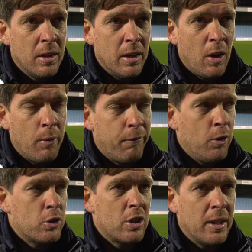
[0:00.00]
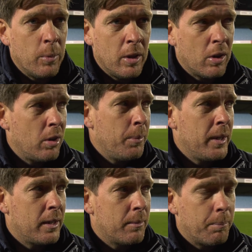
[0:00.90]
You know, unfortunately we're not going to
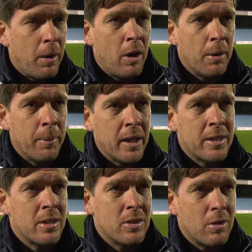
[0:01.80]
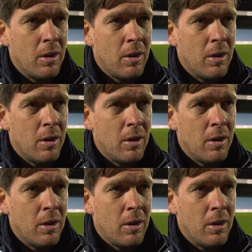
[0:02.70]
be part of the big hitters.